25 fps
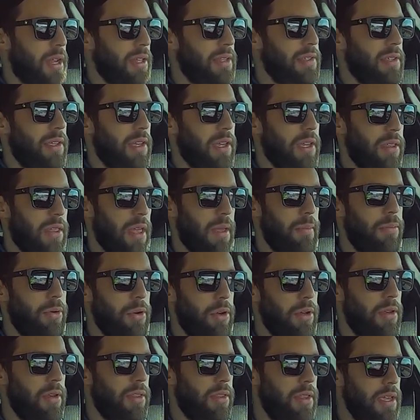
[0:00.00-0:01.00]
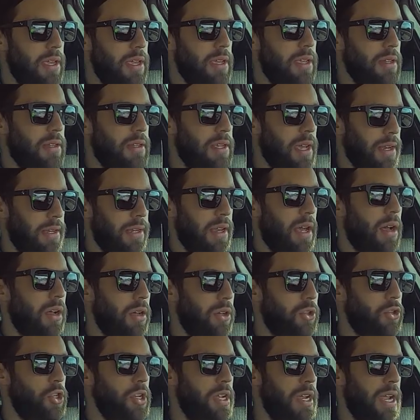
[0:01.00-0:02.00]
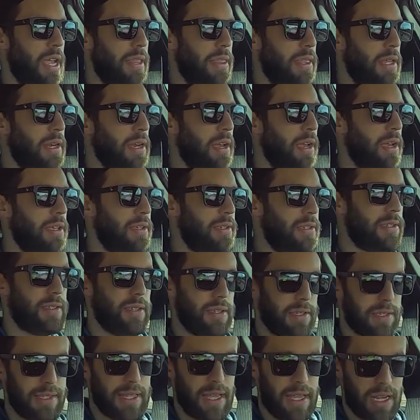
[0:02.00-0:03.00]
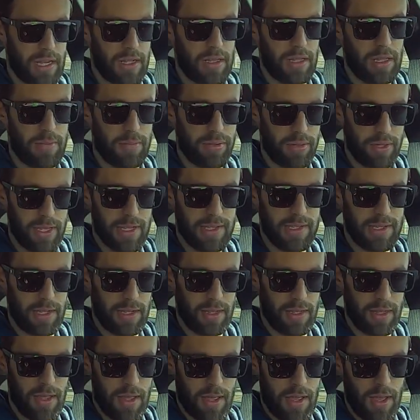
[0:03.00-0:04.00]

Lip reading: It's like they put the technology and the nice aesthetically pleasing